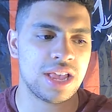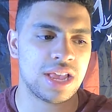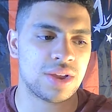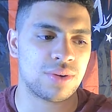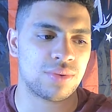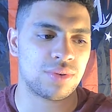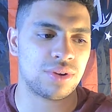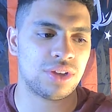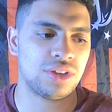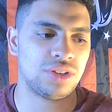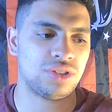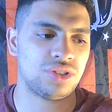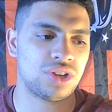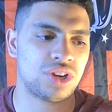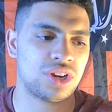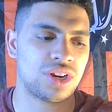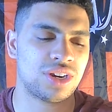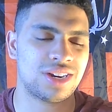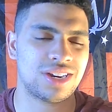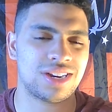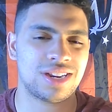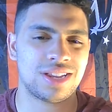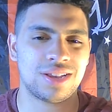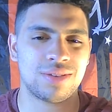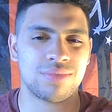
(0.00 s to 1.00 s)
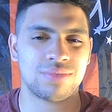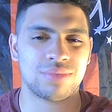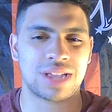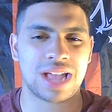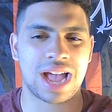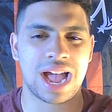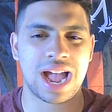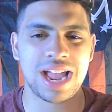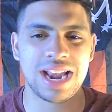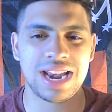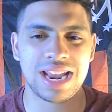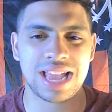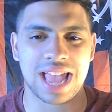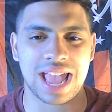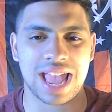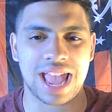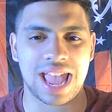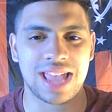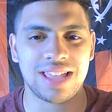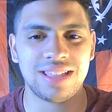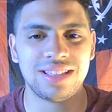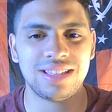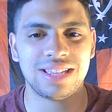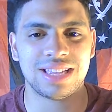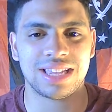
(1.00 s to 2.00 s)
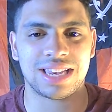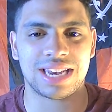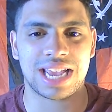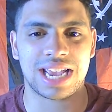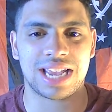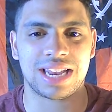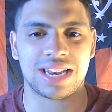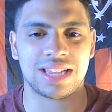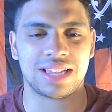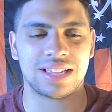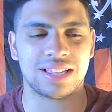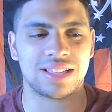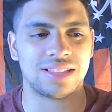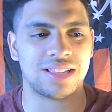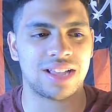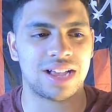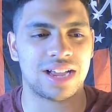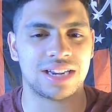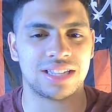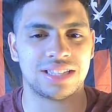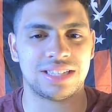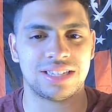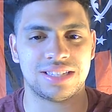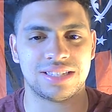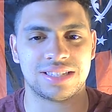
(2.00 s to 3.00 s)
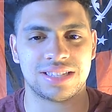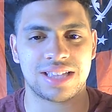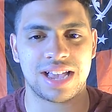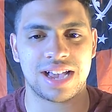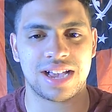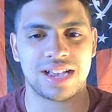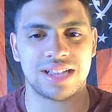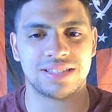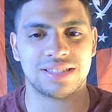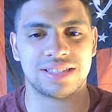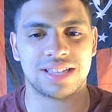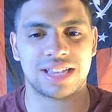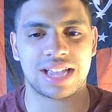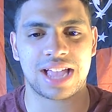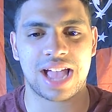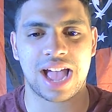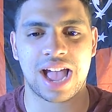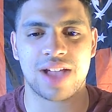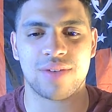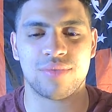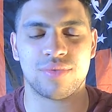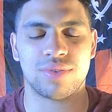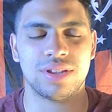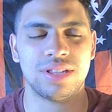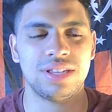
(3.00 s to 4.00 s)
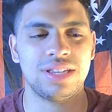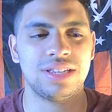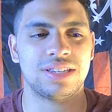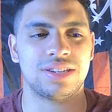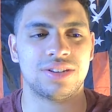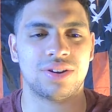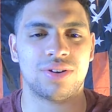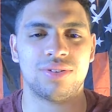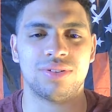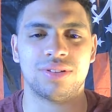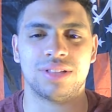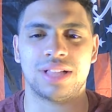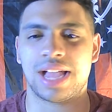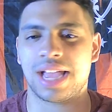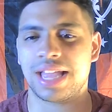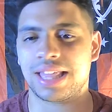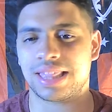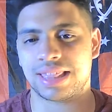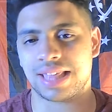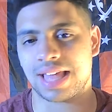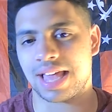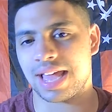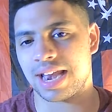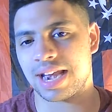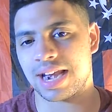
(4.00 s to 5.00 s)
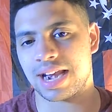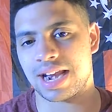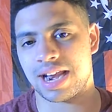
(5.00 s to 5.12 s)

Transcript: really turned into him kind of alienating a lot of these guys. Like, I really don't like that.